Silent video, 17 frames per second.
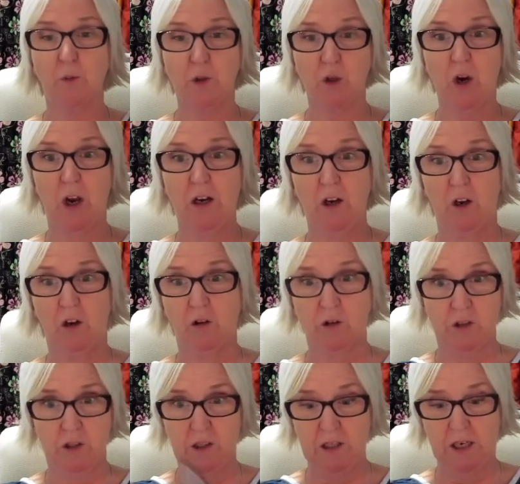I was trying it on
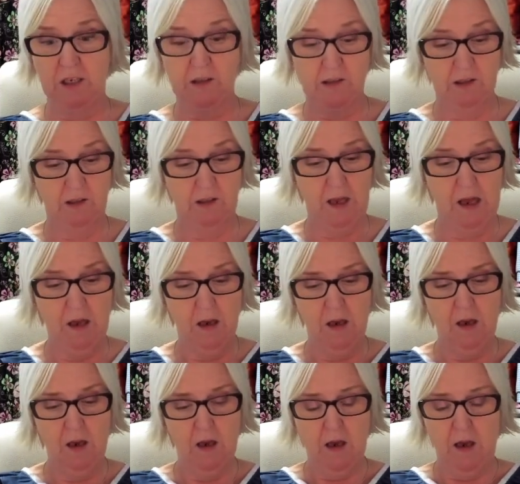because the tag's still there.
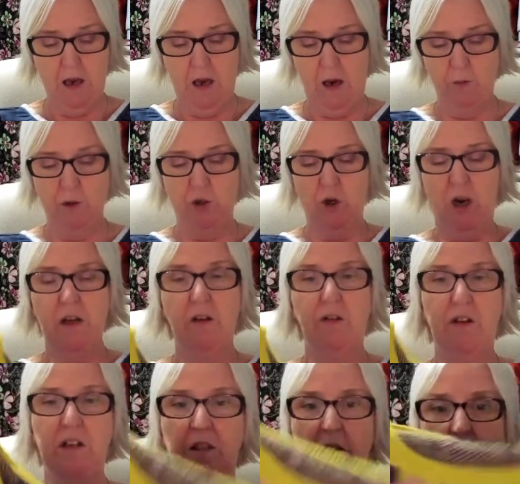I was
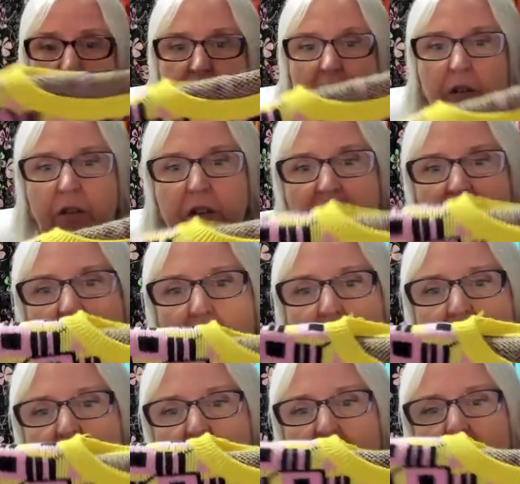trying this on the other
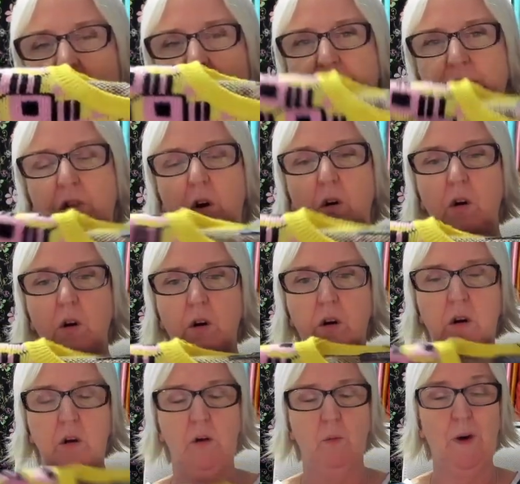day, and I've got
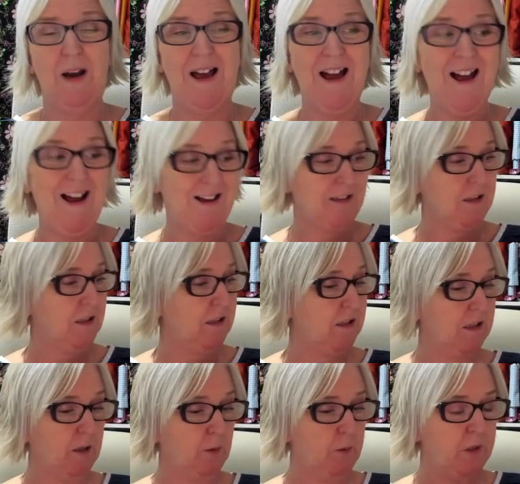
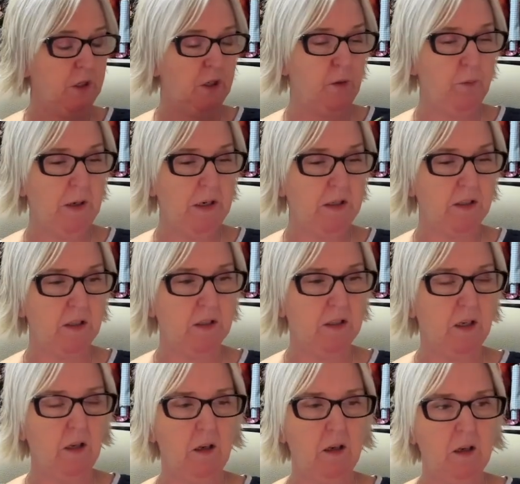it's now in two pieces,
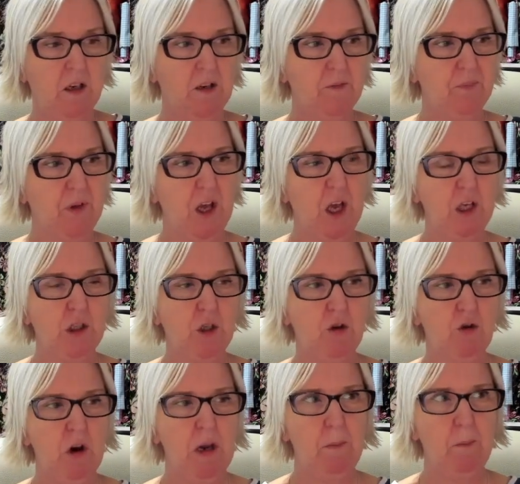a
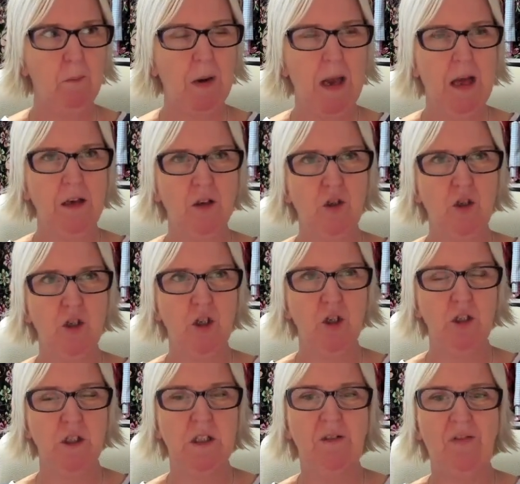straight black
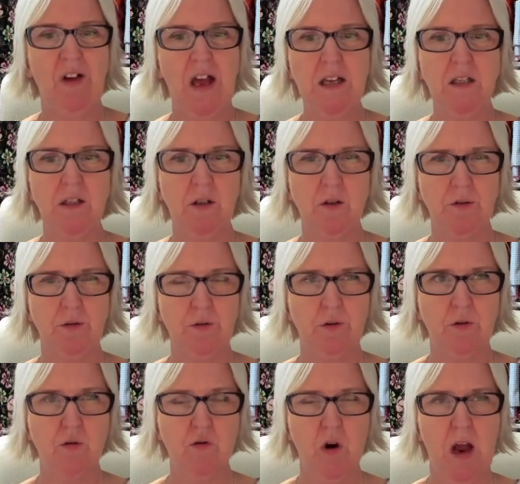jersey vest
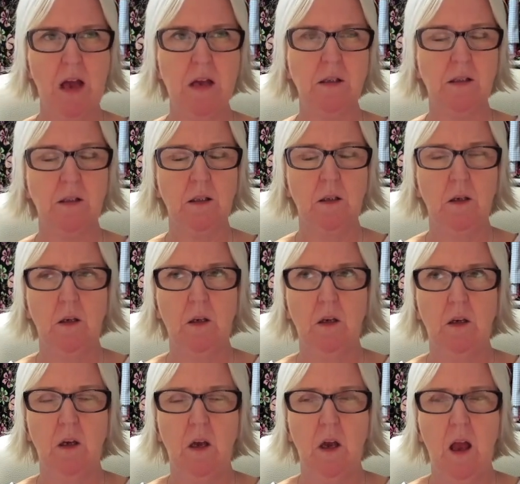dress,
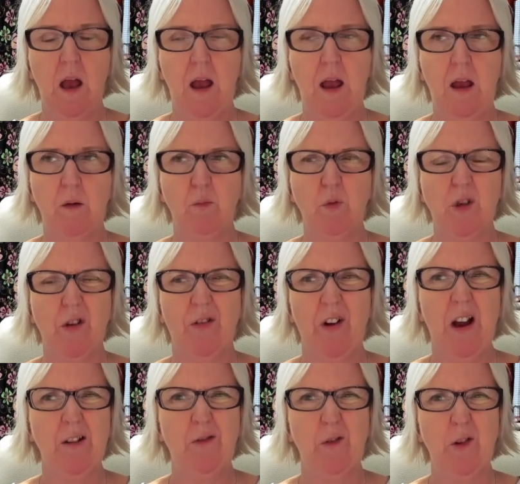which I've
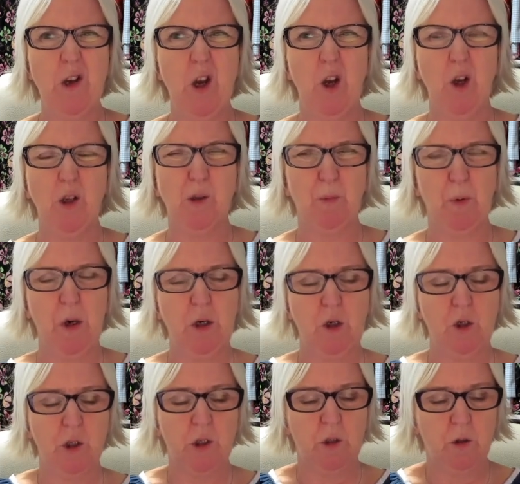had for years, but
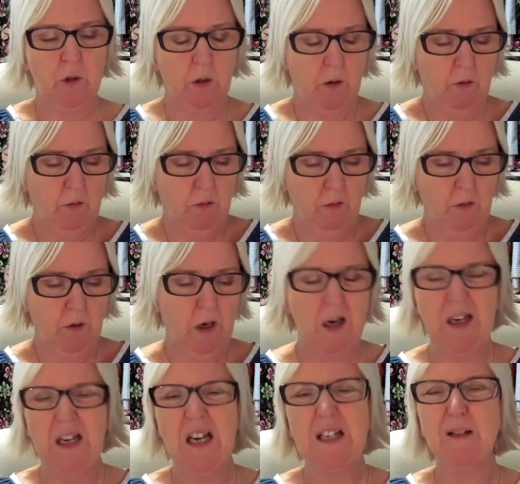
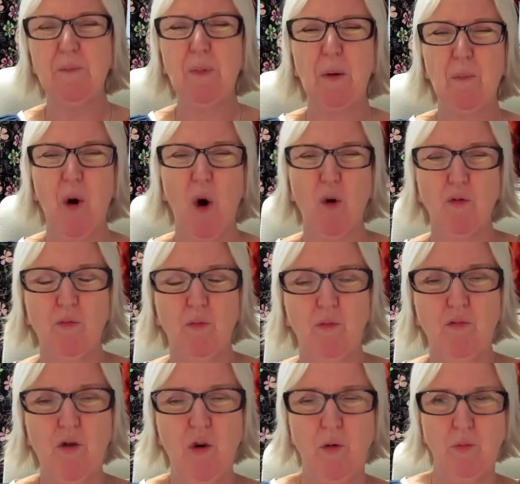it needs a bit more
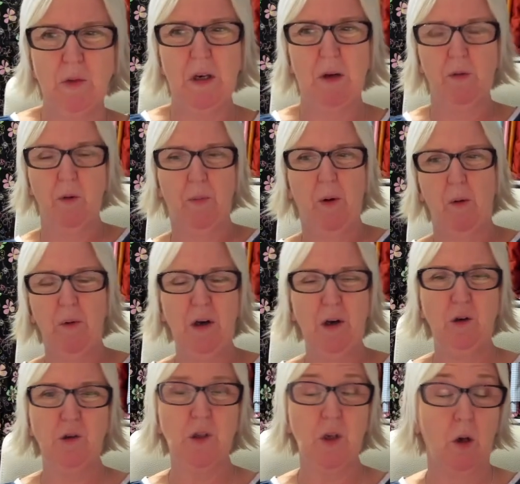room down the
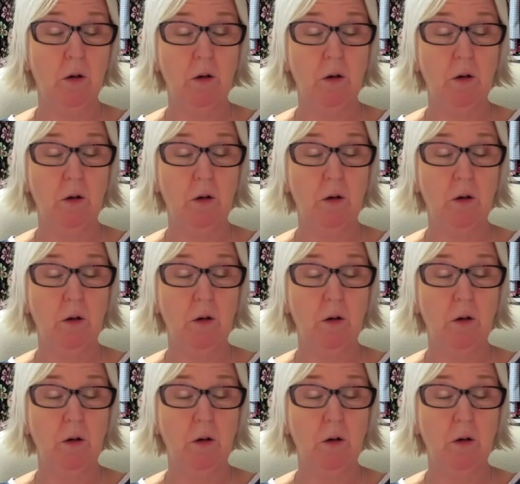bottom.